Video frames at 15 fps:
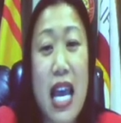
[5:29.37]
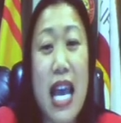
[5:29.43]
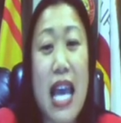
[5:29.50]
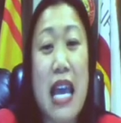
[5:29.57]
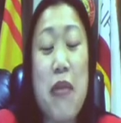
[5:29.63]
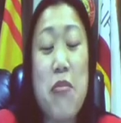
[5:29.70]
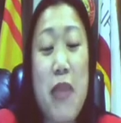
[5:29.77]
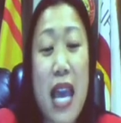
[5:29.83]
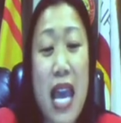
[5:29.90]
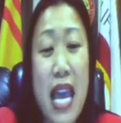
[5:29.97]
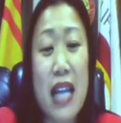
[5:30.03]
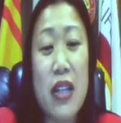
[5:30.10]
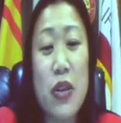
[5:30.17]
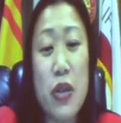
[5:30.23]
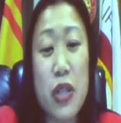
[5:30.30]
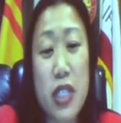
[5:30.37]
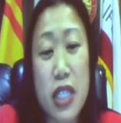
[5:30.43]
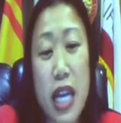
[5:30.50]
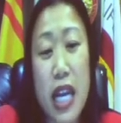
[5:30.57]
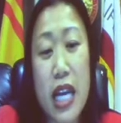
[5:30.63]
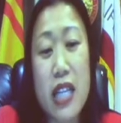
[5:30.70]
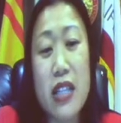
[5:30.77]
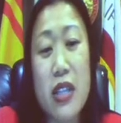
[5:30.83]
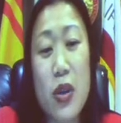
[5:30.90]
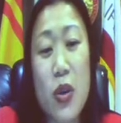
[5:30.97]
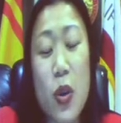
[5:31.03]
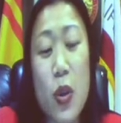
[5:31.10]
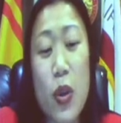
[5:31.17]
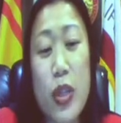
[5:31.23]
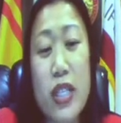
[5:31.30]
a man who changed the
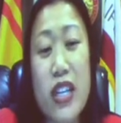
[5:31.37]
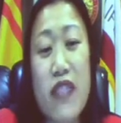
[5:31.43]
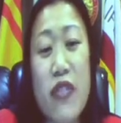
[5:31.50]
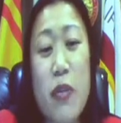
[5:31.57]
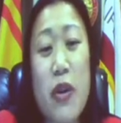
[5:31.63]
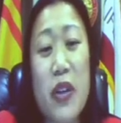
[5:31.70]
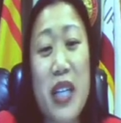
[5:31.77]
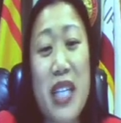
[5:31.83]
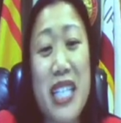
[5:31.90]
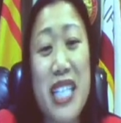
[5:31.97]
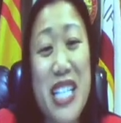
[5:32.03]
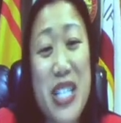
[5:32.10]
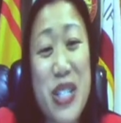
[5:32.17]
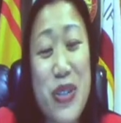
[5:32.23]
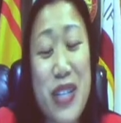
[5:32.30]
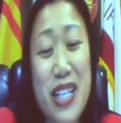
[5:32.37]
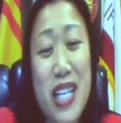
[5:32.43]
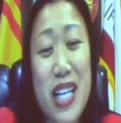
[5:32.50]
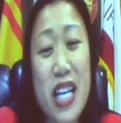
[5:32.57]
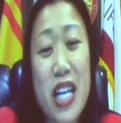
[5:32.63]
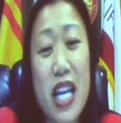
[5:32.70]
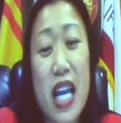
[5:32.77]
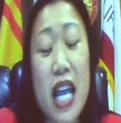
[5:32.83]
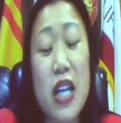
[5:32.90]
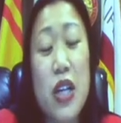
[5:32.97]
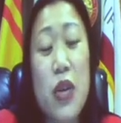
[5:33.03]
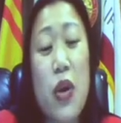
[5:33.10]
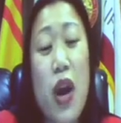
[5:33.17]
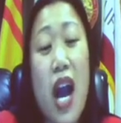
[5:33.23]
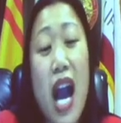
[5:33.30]
course of American history and
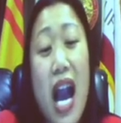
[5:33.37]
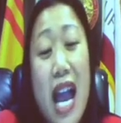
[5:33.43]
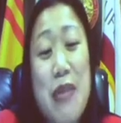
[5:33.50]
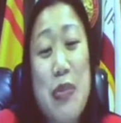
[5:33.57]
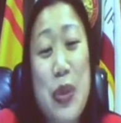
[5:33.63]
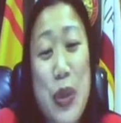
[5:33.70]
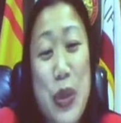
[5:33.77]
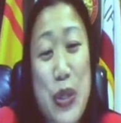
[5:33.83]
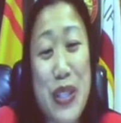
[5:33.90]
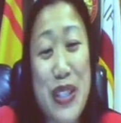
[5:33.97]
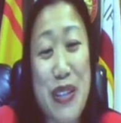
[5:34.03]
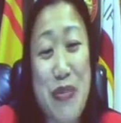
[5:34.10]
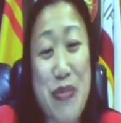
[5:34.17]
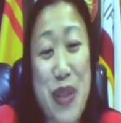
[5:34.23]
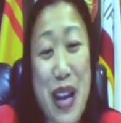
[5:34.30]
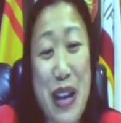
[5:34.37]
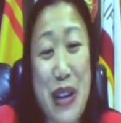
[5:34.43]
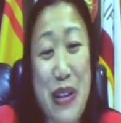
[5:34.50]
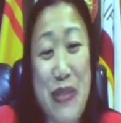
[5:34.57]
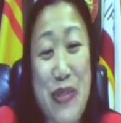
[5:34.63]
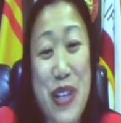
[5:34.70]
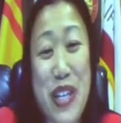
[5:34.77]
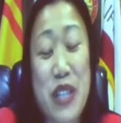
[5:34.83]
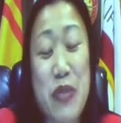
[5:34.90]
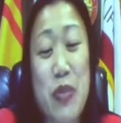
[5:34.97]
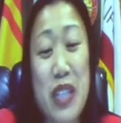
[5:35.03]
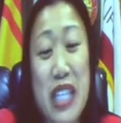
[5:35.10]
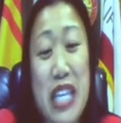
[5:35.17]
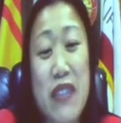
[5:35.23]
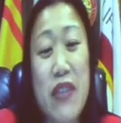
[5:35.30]
who I personally admire for his
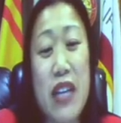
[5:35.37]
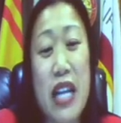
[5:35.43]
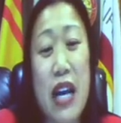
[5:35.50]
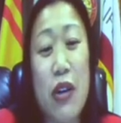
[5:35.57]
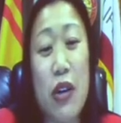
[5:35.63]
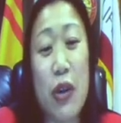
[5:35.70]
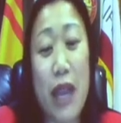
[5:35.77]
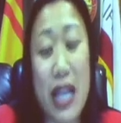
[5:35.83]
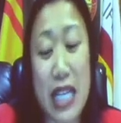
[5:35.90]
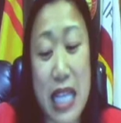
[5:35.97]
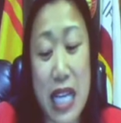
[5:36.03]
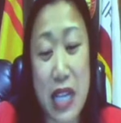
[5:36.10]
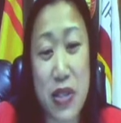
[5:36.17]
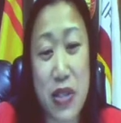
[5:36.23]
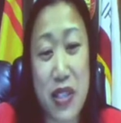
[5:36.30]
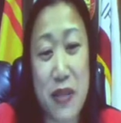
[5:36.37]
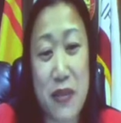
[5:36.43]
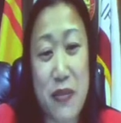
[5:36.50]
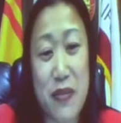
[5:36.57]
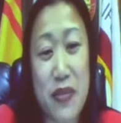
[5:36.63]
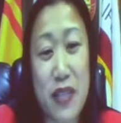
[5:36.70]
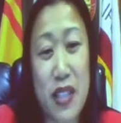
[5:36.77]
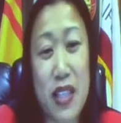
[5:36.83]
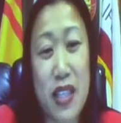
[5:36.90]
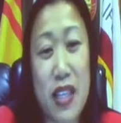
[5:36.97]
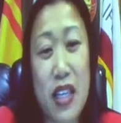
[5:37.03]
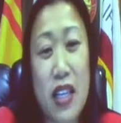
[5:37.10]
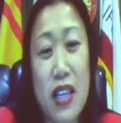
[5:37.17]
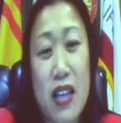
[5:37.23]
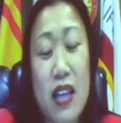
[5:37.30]
belief in our great nation.
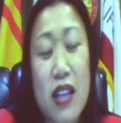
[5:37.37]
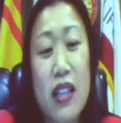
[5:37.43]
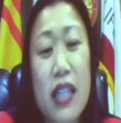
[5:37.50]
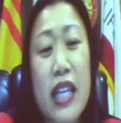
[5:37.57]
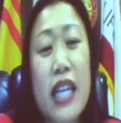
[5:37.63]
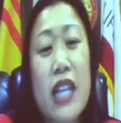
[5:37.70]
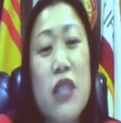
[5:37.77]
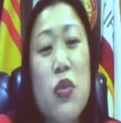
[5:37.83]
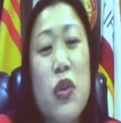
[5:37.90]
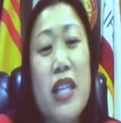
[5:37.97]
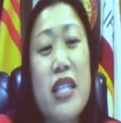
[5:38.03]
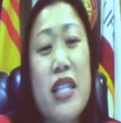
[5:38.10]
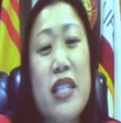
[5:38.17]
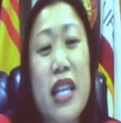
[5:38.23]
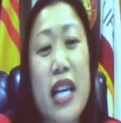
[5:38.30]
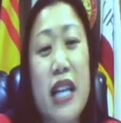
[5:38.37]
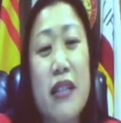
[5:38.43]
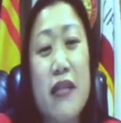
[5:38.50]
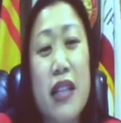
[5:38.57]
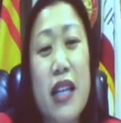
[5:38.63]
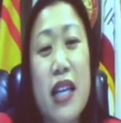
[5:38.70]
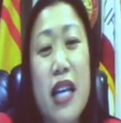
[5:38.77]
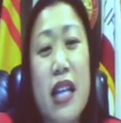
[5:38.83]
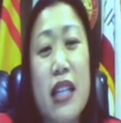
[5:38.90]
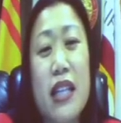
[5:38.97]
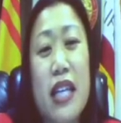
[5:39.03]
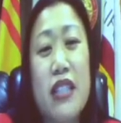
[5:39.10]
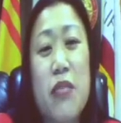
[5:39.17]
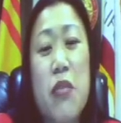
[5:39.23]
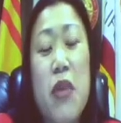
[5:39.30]
Lincoln once said
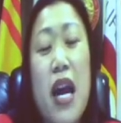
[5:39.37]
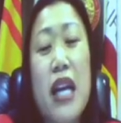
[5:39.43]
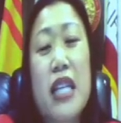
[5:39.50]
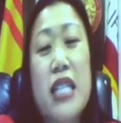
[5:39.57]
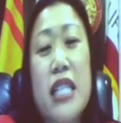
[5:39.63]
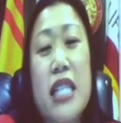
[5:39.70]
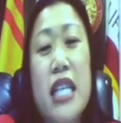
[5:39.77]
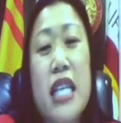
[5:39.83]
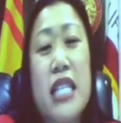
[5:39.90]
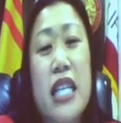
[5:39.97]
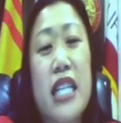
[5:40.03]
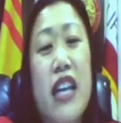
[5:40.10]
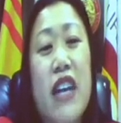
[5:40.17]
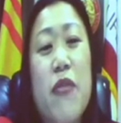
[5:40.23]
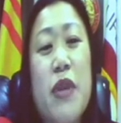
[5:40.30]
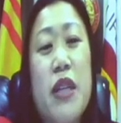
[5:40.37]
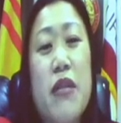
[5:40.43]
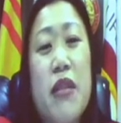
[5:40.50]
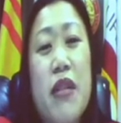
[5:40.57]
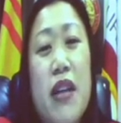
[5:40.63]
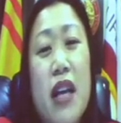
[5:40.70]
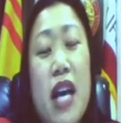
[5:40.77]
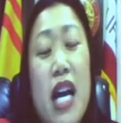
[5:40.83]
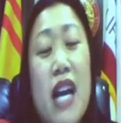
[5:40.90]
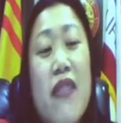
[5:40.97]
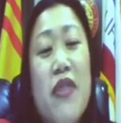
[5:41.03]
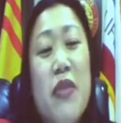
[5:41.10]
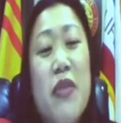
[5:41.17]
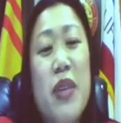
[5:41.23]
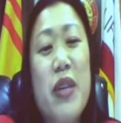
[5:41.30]
that democracy is a government of
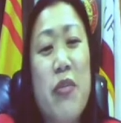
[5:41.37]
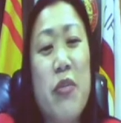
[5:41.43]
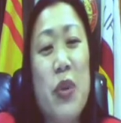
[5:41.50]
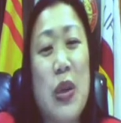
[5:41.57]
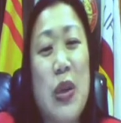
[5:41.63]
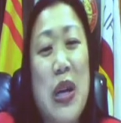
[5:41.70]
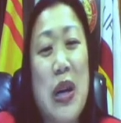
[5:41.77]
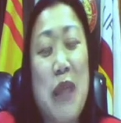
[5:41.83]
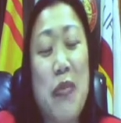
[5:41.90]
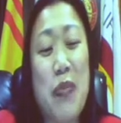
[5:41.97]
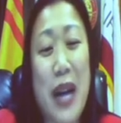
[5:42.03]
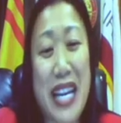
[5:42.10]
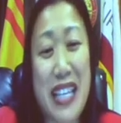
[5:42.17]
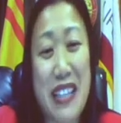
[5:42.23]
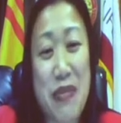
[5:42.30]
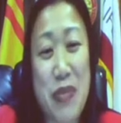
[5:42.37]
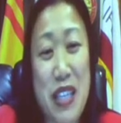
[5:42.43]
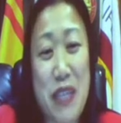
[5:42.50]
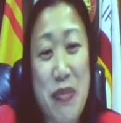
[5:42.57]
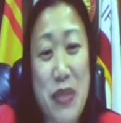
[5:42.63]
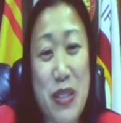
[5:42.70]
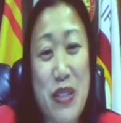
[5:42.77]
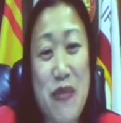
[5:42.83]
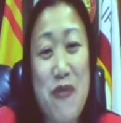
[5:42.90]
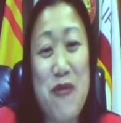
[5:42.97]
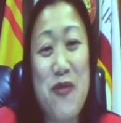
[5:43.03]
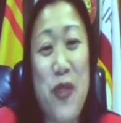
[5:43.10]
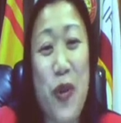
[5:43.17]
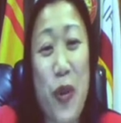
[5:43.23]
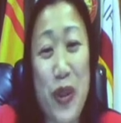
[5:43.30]
the people, by the people,
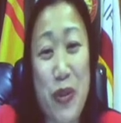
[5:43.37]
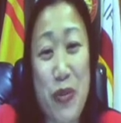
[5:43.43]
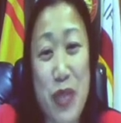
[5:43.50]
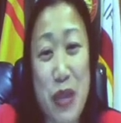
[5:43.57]
for the people.